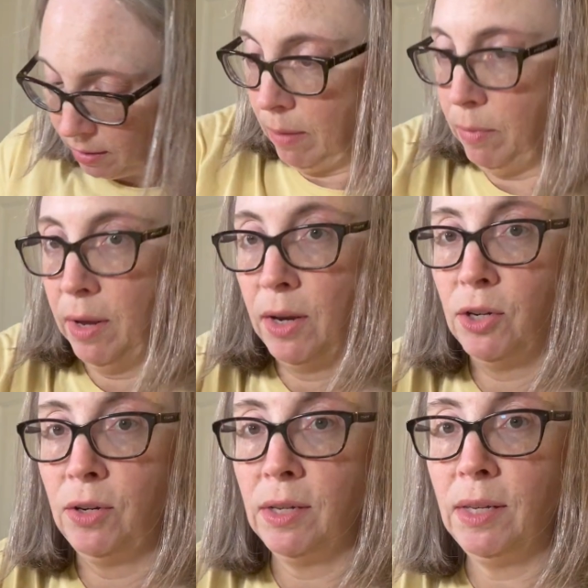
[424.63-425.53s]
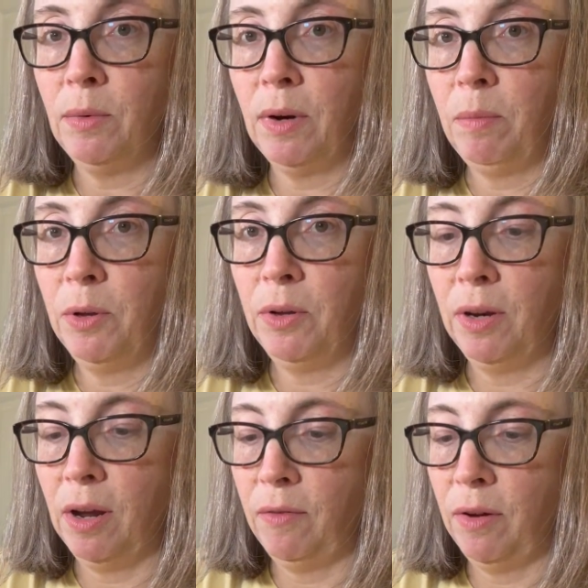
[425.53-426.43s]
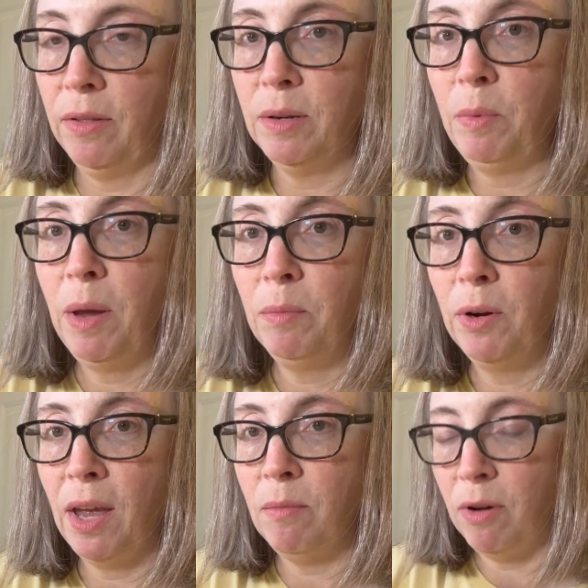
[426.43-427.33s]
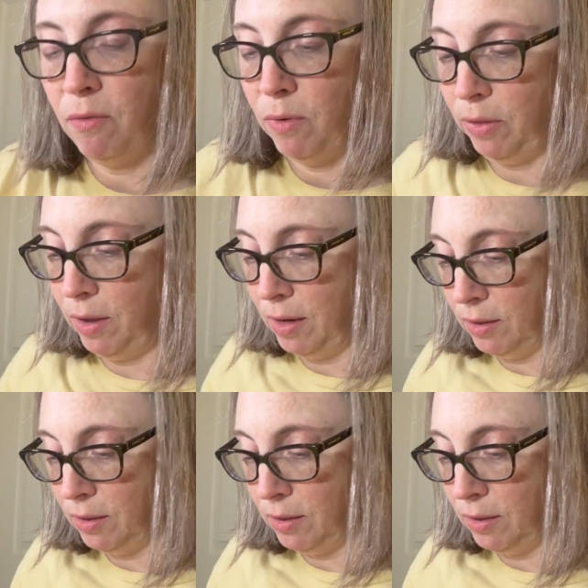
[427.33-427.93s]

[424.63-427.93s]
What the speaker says: but as you can see, when I peeled it off, all this paper came off with it.